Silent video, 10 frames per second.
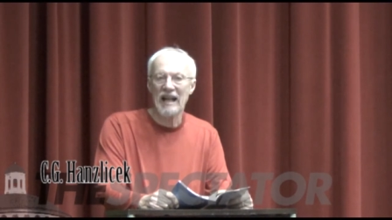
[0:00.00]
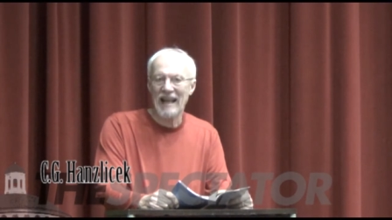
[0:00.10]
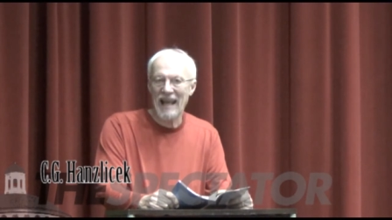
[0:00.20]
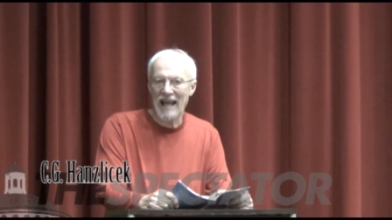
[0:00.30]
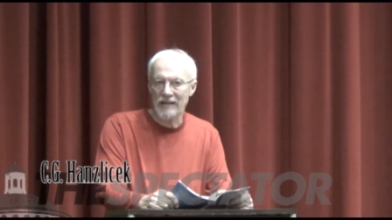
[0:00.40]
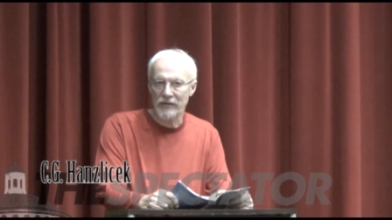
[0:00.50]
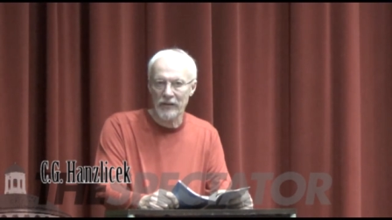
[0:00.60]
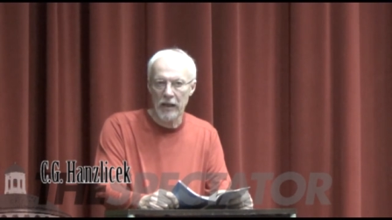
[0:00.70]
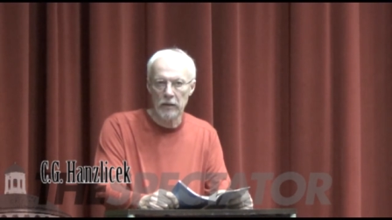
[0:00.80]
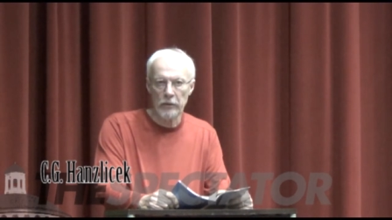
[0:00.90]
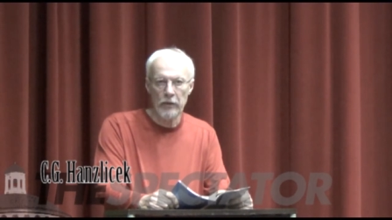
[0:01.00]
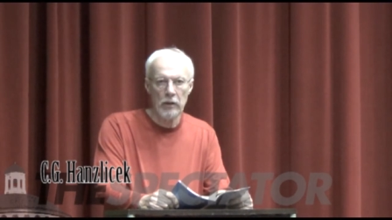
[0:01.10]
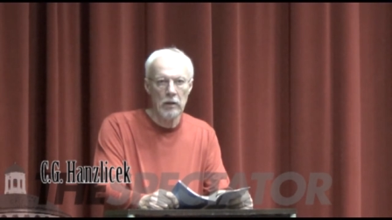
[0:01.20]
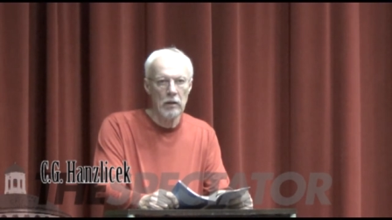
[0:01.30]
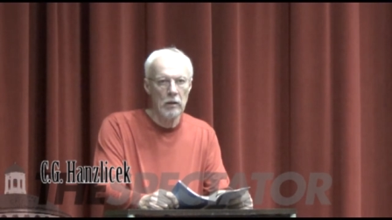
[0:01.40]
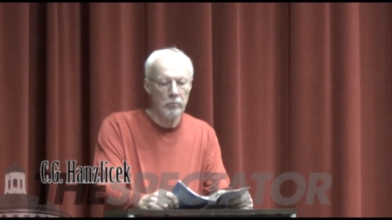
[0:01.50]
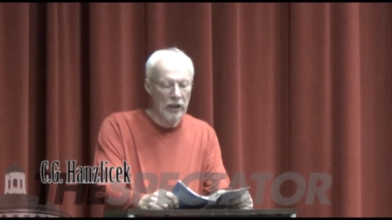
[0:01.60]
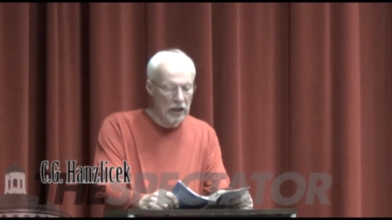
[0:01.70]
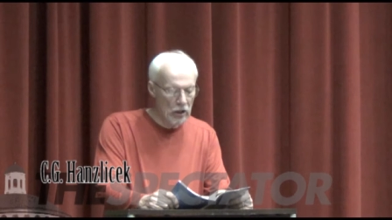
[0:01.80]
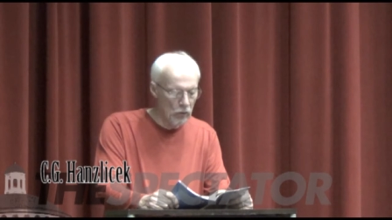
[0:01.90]
not a cat sound
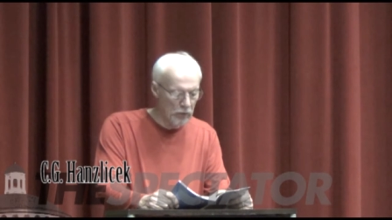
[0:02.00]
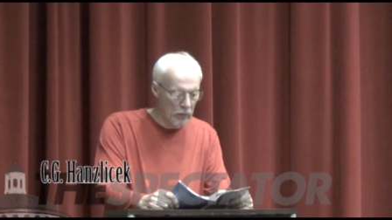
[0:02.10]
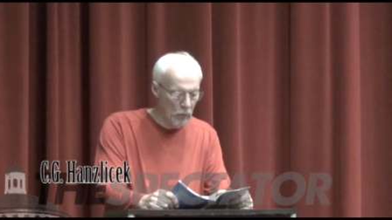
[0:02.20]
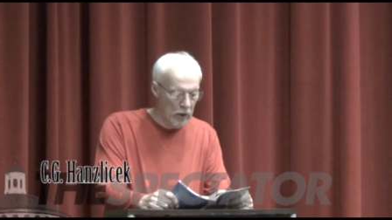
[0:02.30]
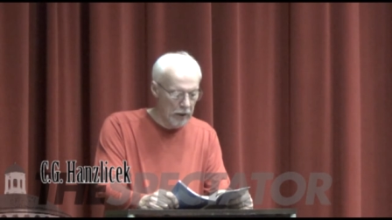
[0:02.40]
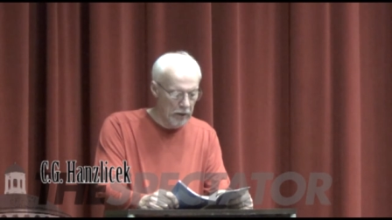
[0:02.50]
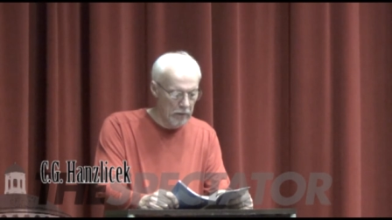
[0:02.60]
but a human one.